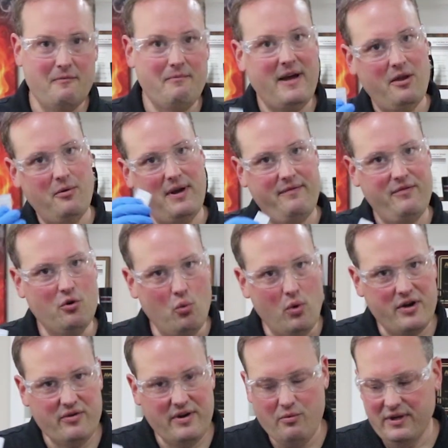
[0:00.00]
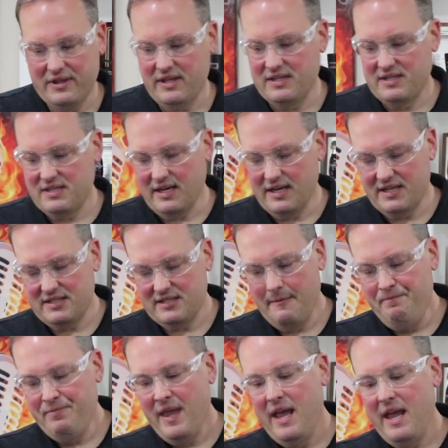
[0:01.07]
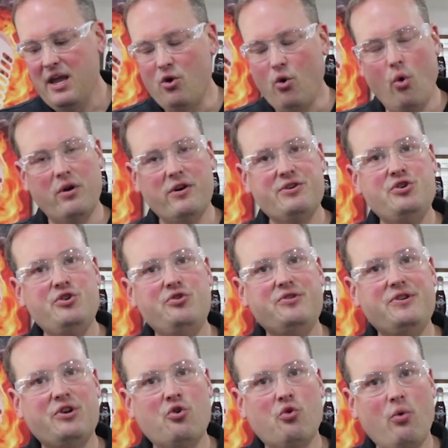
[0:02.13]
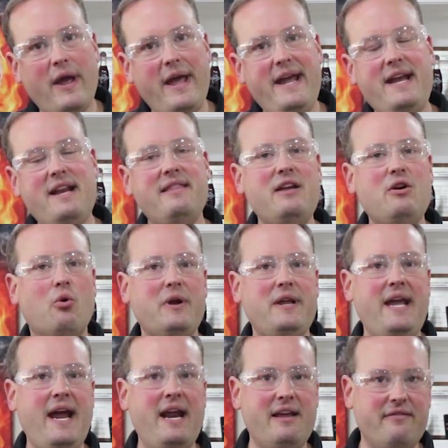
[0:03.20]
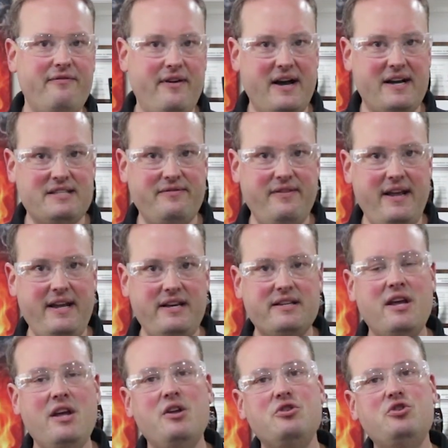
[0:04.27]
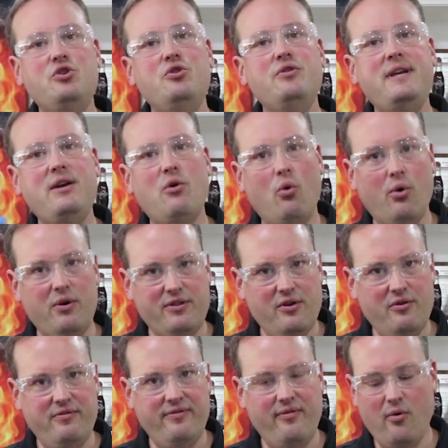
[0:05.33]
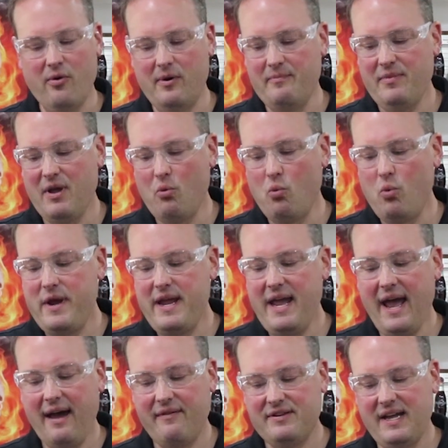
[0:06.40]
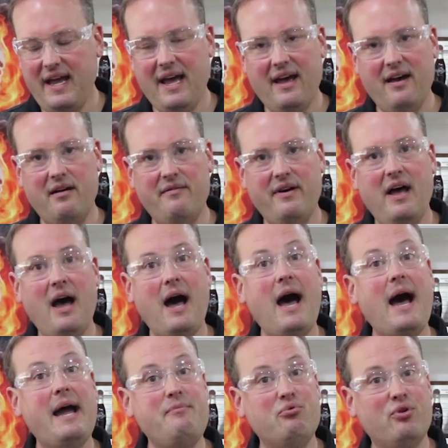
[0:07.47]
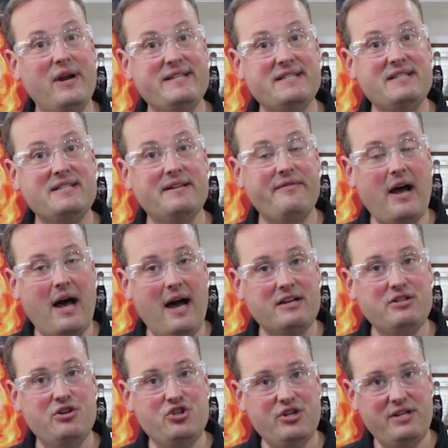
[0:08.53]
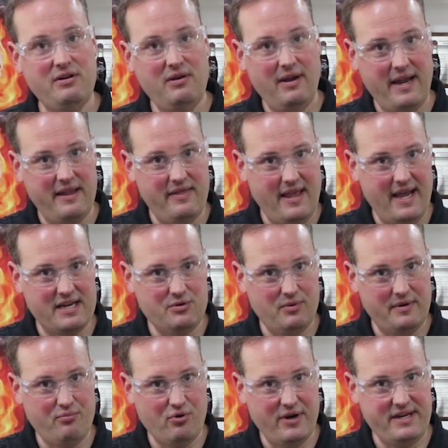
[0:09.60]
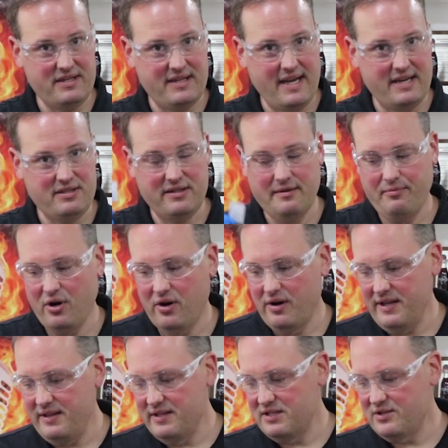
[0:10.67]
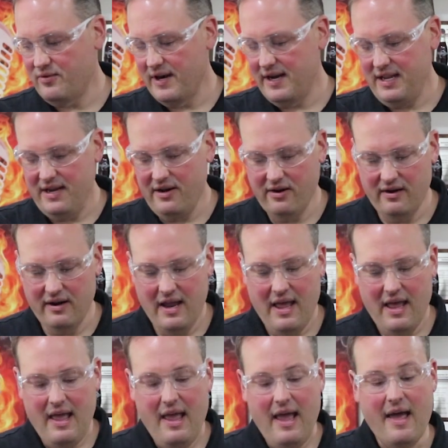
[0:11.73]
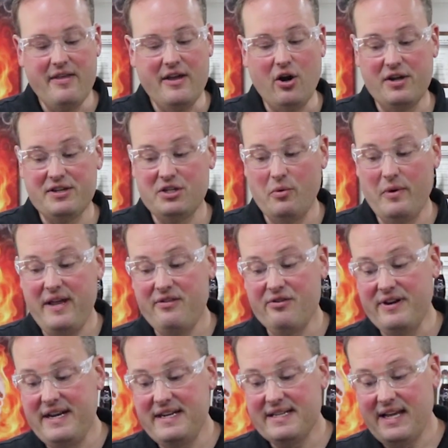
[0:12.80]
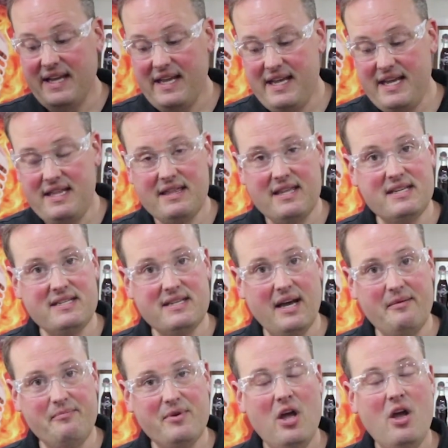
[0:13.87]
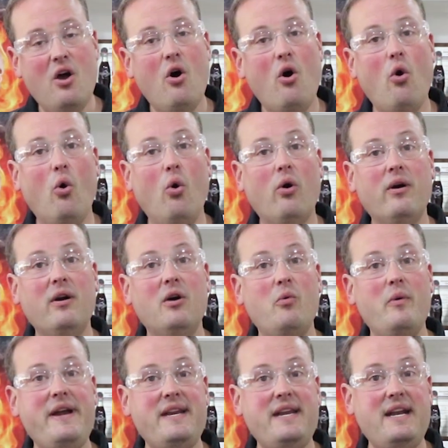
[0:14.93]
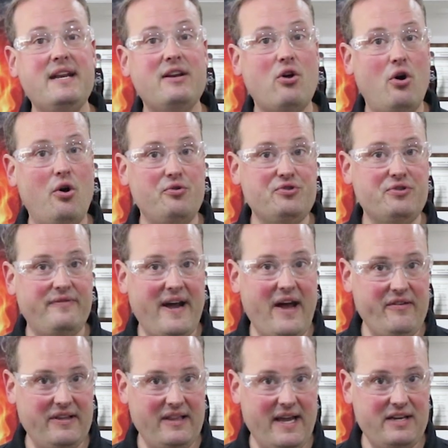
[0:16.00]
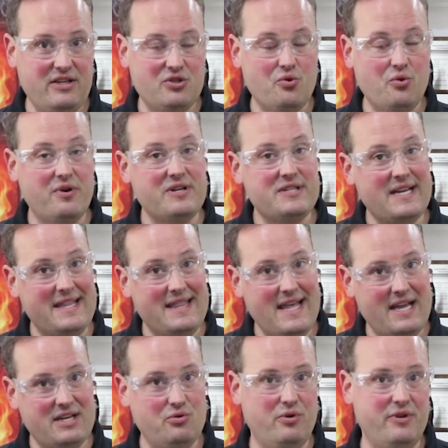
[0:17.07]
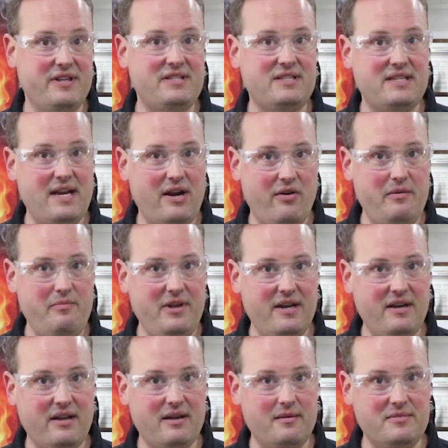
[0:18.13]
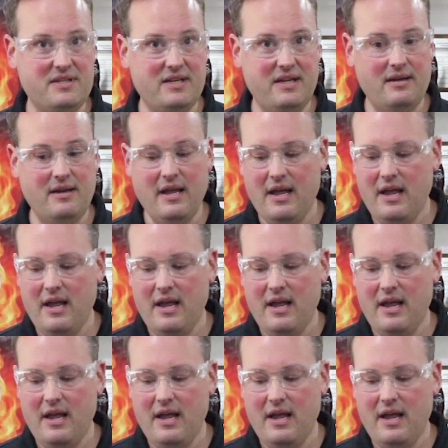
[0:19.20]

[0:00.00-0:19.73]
And by the way, if you're wondering what this does, in order to degrade the organic phosphate to the ortho form, we have to have high presence of oxygen, and that's what brings that to the party, this right here. And then also we either need to heat this up or we need an ultraviolet light source, and that's where the SteriPen comes in.